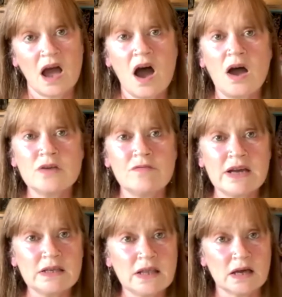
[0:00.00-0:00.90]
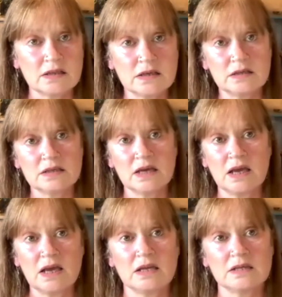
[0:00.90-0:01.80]
I read that the other
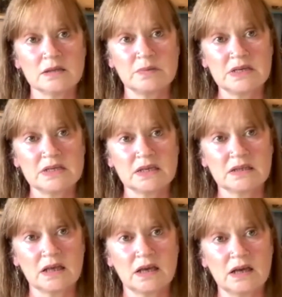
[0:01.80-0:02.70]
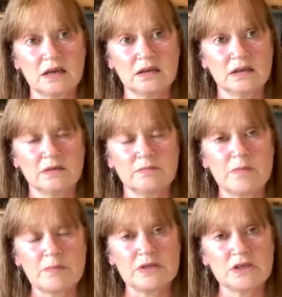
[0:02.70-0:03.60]
day. Somebody said that.
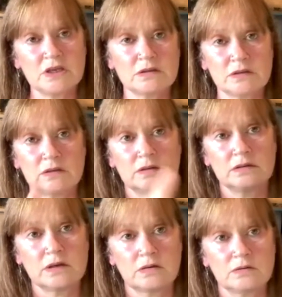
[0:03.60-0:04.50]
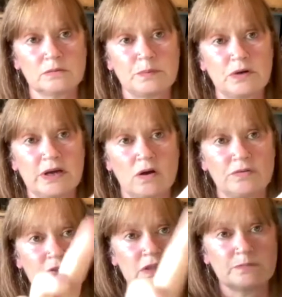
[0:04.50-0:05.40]
Remember to don't put it on
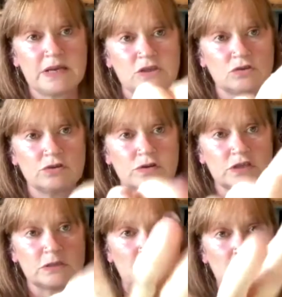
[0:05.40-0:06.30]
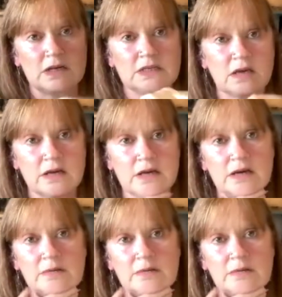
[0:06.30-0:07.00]
this. Make sure you got the sparkly side up.